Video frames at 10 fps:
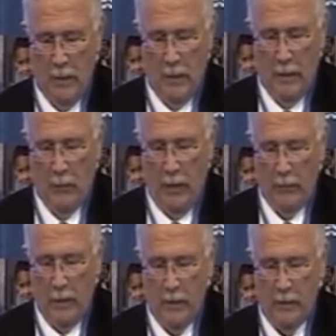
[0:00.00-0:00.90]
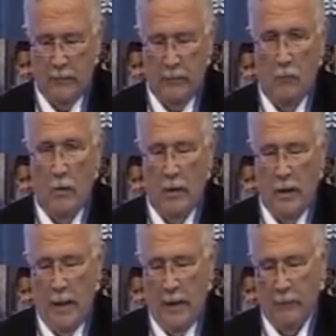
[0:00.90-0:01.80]
And the weight range is from
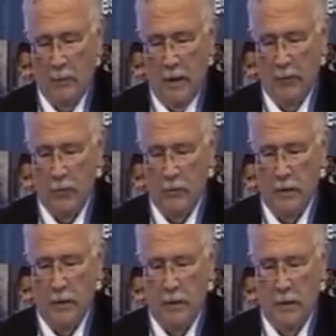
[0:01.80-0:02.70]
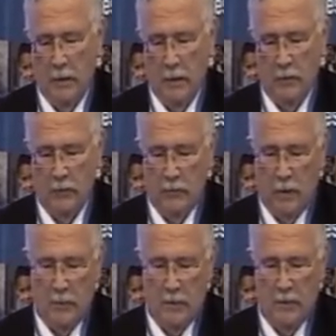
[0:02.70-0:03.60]
1.5 to about 13 kilos, which
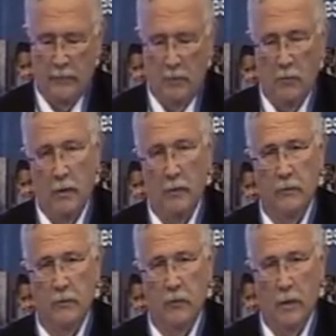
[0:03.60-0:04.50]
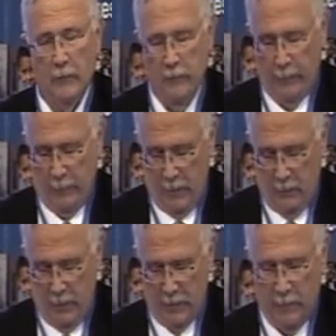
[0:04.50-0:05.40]
represents from birth to 12 to 15
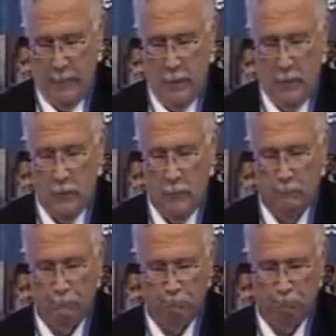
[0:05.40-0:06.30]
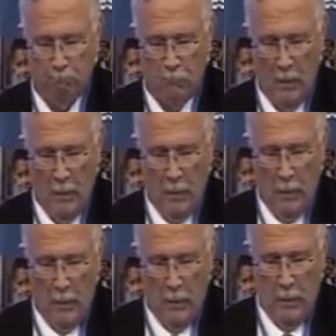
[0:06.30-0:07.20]
months of age.
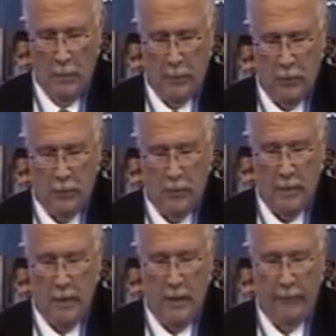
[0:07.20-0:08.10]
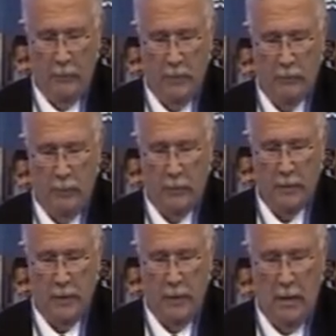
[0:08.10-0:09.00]
This shows you the kind of image we would
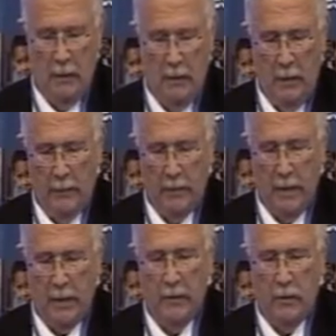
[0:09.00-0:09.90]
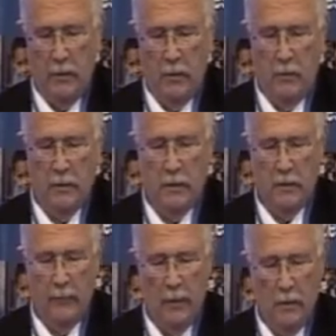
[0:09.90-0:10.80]
see. And the secondary use is
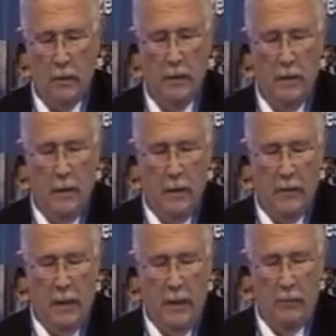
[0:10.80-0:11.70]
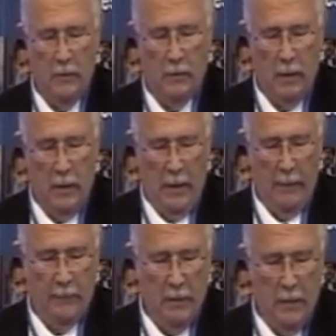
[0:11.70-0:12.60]
if we look at that image on the left